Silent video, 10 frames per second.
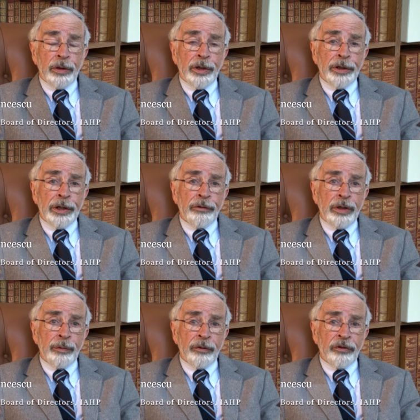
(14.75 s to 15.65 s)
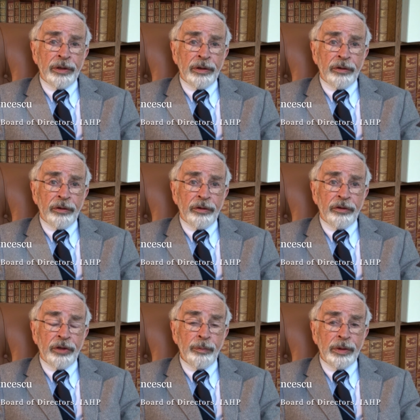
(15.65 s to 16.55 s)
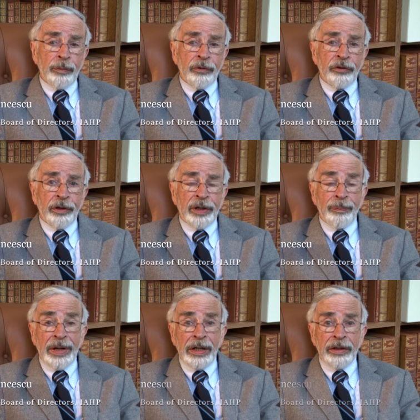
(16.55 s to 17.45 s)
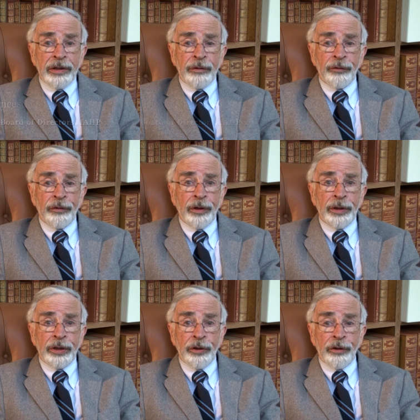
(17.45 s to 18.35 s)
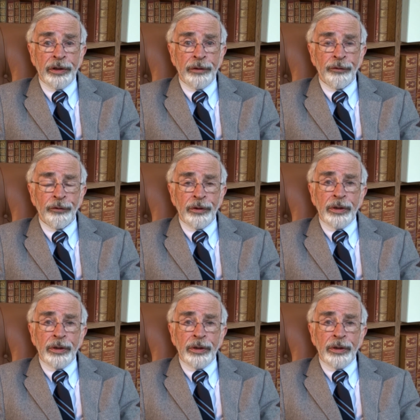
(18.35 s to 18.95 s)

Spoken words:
Are they a treatment of symptoms? Are they palliative? Are they curative?